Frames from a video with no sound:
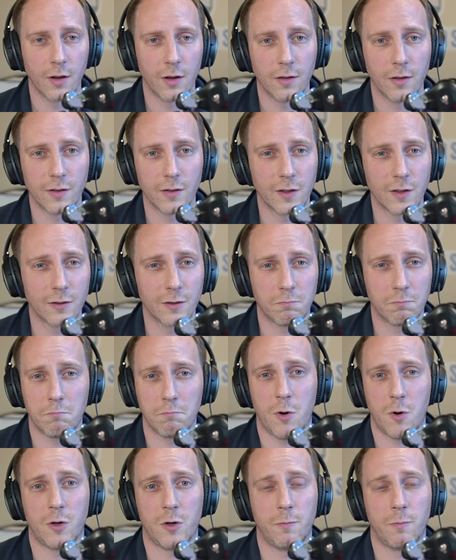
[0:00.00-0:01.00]
this is
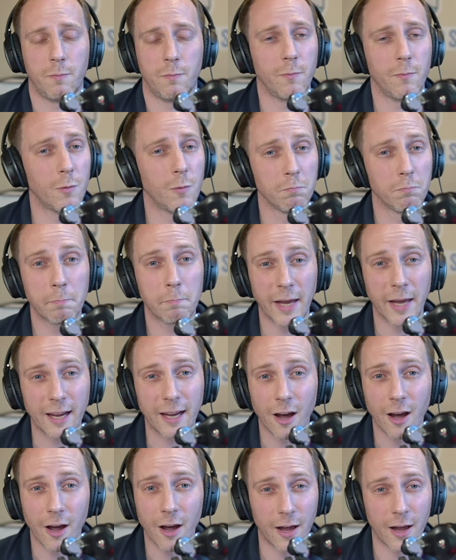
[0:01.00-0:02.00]
much
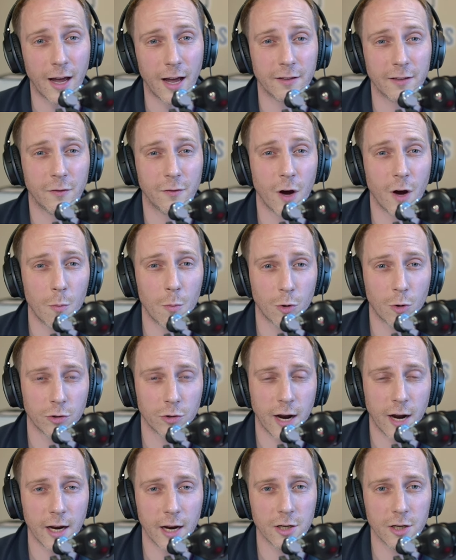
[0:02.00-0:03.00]
bigger, has far more
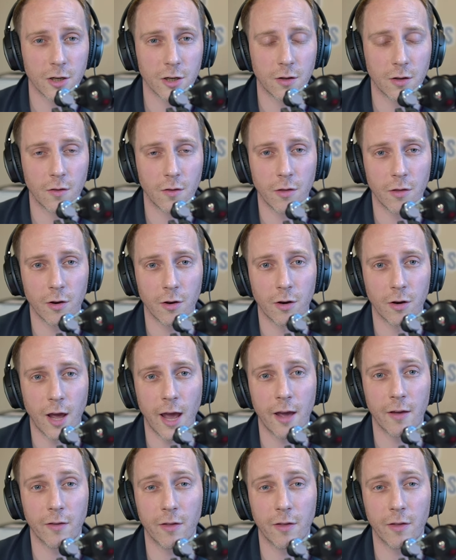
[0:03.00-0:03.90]
traction than eh,